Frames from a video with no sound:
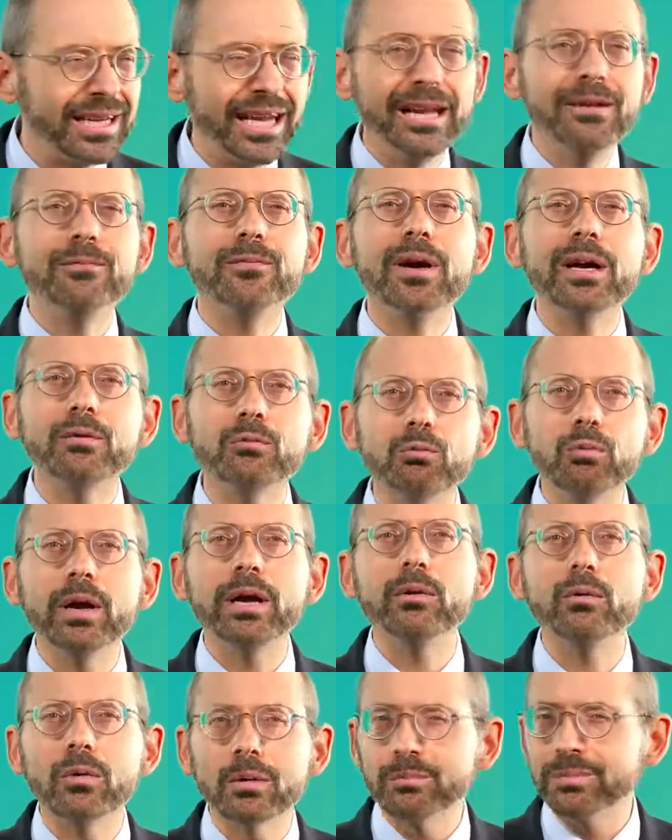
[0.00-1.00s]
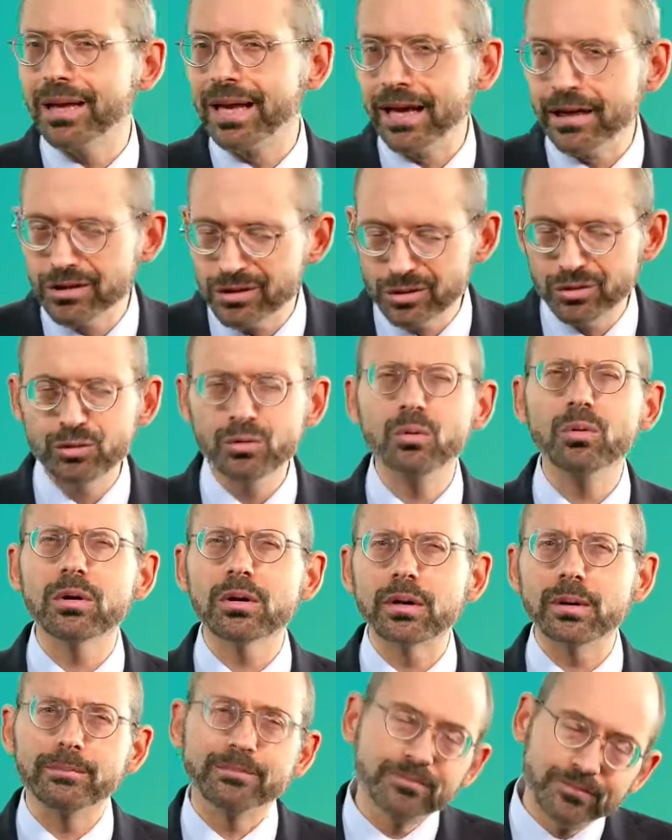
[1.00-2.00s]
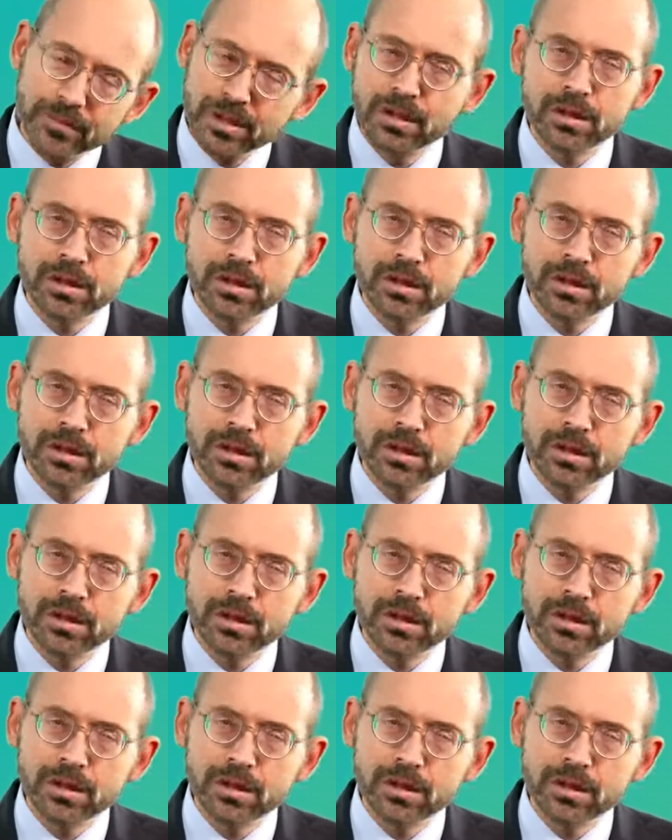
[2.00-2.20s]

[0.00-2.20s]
can't find red or black sorghum.